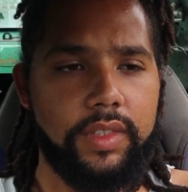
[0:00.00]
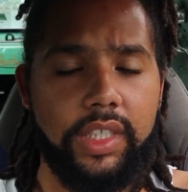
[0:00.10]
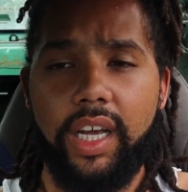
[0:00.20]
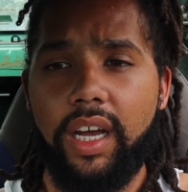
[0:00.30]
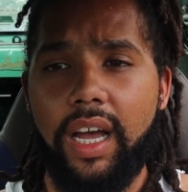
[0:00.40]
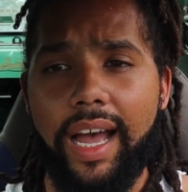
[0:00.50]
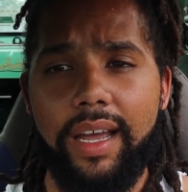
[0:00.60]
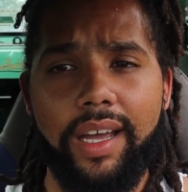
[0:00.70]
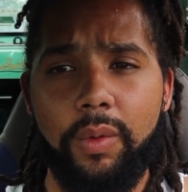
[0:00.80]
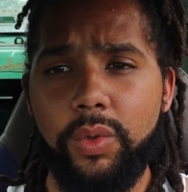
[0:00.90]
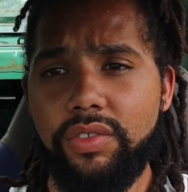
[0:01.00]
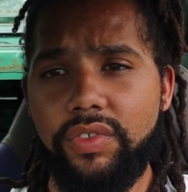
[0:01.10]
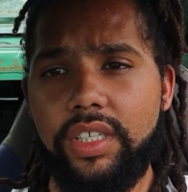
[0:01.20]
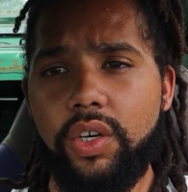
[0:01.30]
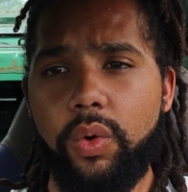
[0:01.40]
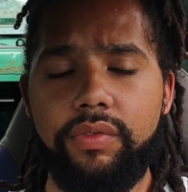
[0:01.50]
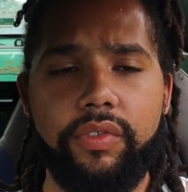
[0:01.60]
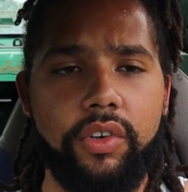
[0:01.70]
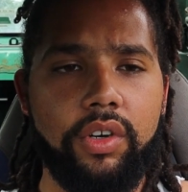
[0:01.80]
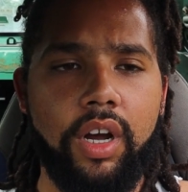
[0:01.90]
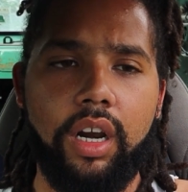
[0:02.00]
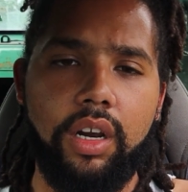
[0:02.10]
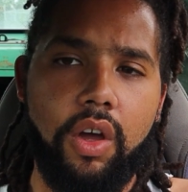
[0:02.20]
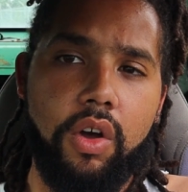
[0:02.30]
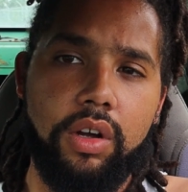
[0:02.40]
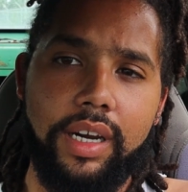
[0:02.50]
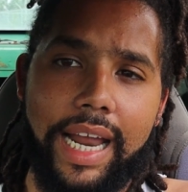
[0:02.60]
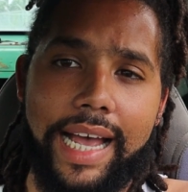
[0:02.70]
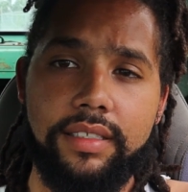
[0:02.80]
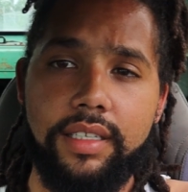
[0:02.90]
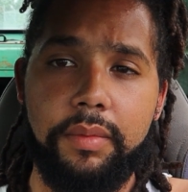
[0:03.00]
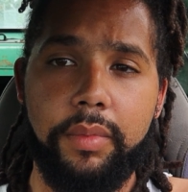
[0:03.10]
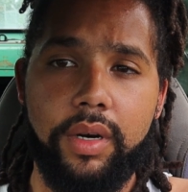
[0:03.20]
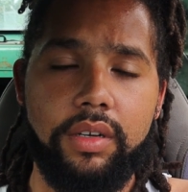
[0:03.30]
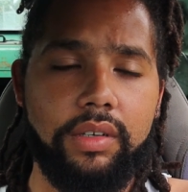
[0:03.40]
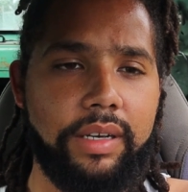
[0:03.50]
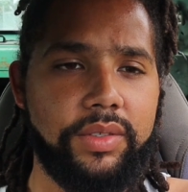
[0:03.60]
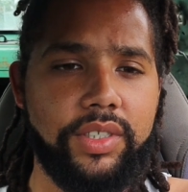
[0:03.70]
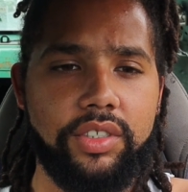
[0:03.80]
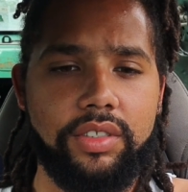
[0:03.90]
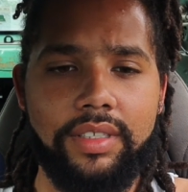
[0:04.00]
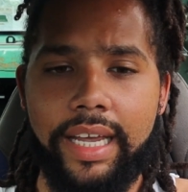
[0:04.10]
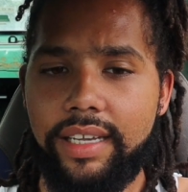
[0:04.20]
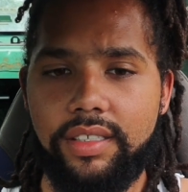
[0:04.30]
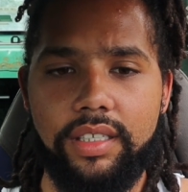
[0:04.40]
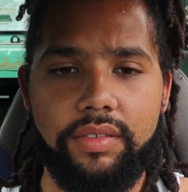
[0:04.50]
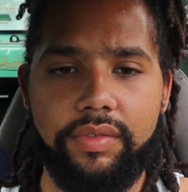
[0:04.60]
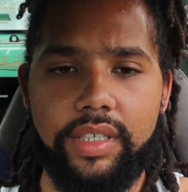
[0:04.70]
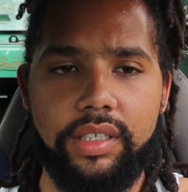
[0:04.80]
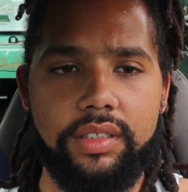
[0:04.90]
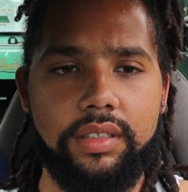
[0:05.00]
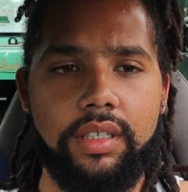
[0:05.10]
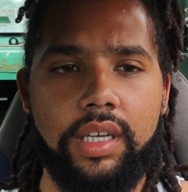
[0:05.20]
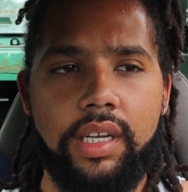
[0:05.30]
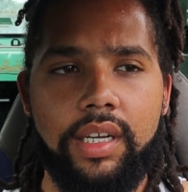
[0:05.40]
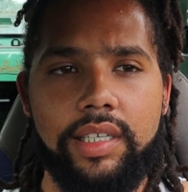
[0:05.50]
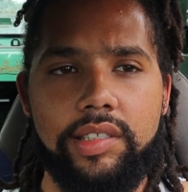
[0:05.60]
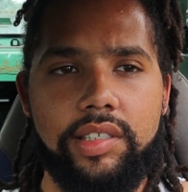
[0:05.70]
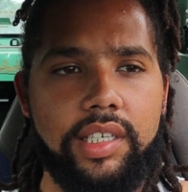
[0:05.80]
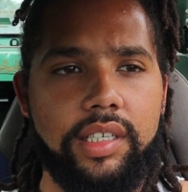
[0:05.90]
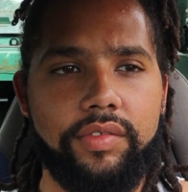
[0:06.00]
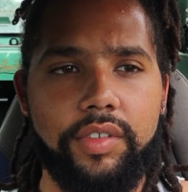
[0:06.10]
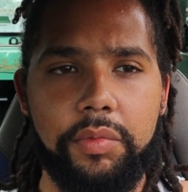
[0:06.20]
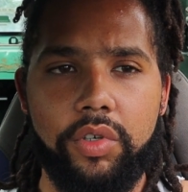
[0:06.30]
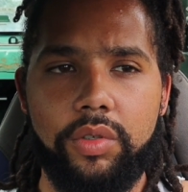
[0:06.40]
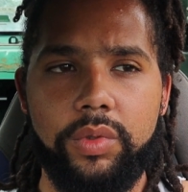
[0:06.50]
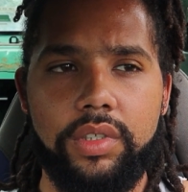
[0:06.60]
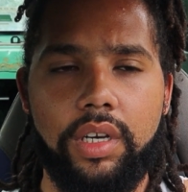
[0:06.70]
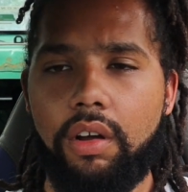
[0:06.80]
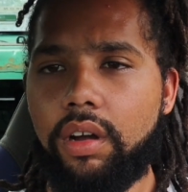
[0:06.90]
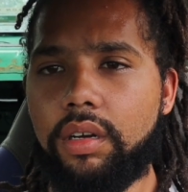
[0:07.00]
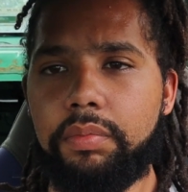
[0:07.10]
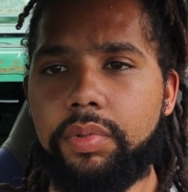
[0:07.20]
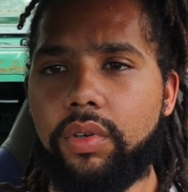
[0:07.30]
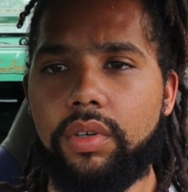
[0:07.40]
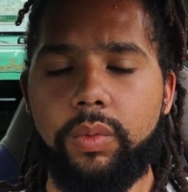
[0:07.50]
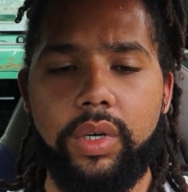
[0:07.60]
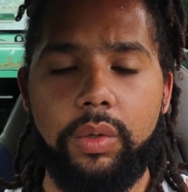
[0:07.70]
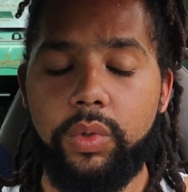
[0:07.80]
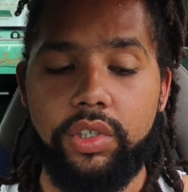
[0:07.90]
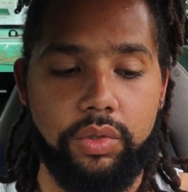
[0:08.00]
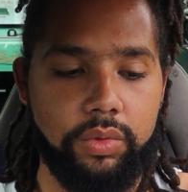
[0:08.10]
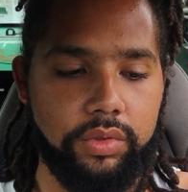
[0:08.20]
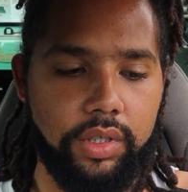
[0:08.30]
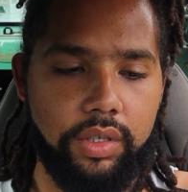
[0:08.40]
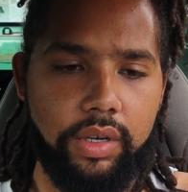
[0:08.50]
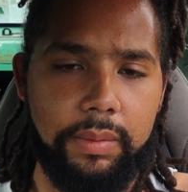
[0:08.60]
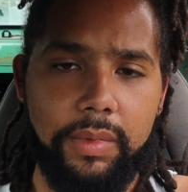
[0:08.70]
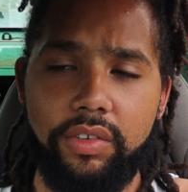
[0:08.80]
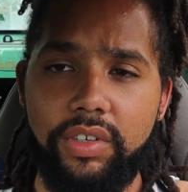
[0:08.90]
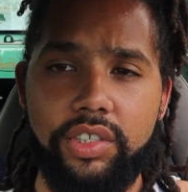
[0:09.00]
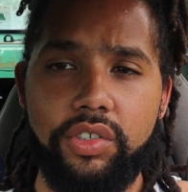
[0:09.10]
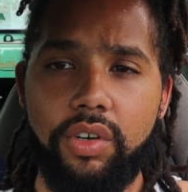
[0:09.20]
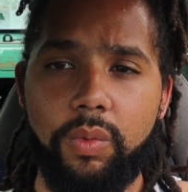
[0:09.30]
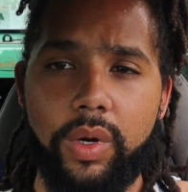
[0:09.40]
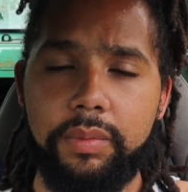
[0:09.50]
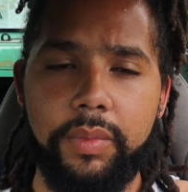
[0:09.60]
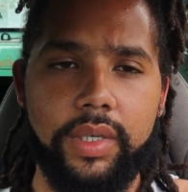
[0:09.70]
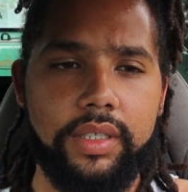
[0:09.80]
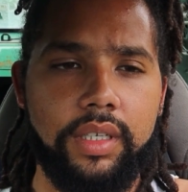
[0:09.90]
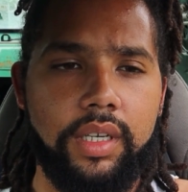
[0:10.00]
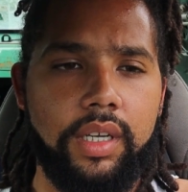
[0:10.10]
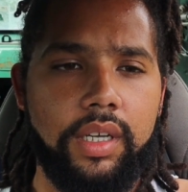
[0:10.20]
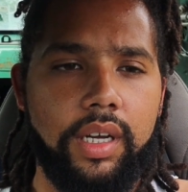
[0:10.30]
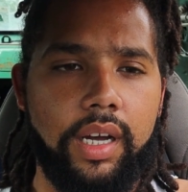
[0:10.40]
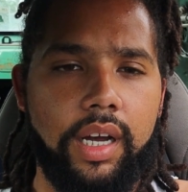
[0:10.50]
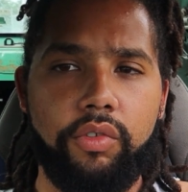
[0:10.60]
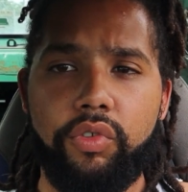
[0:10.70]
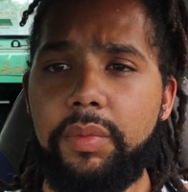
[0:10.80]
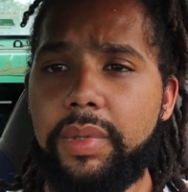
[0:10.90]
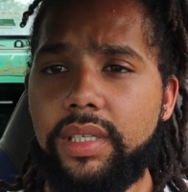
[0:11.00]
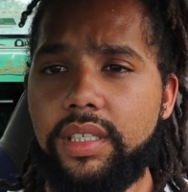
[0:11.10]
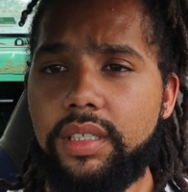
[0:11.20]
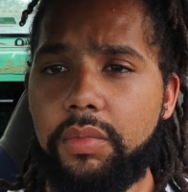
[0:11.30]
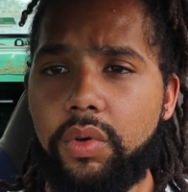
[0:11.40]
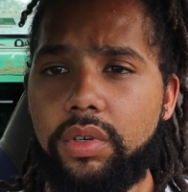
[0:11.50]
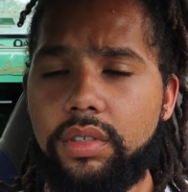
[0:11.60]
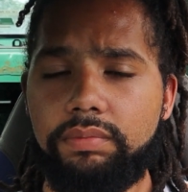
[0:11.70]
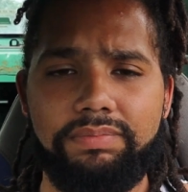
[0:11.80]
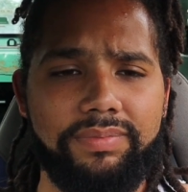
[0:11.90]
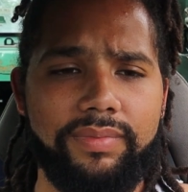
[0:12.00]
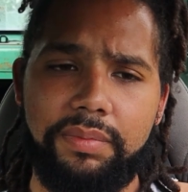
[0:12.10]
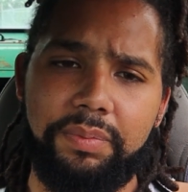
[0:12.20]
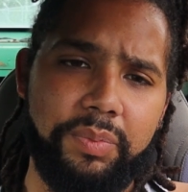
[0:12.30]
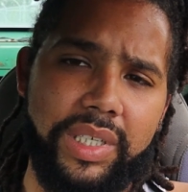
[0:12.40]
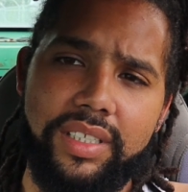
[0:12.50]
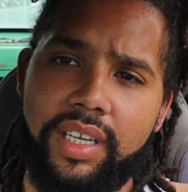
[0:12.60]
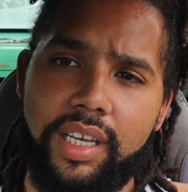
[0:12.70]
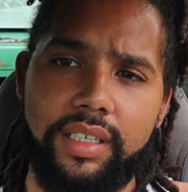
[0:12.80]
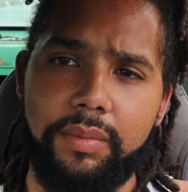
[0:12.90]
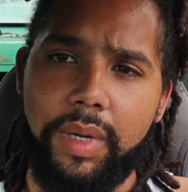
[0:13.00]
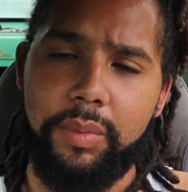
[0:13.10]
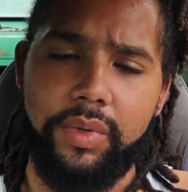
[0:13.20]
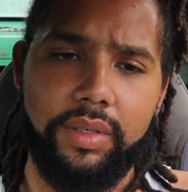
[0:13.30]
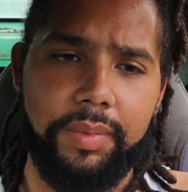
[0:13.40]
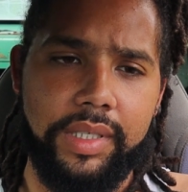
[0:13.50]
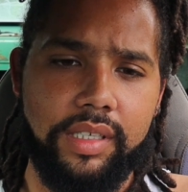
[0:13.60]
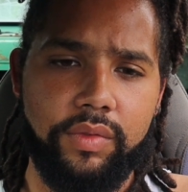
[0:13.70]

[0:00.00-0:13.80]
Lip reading: Yeah, I wasn't really going for a long-lasting burnout. I was just testing the vehicle, seeing if the motor would lock up or what it would do. You know, I'm not really sure what, but rebuilding the motor, piece of cake in my book because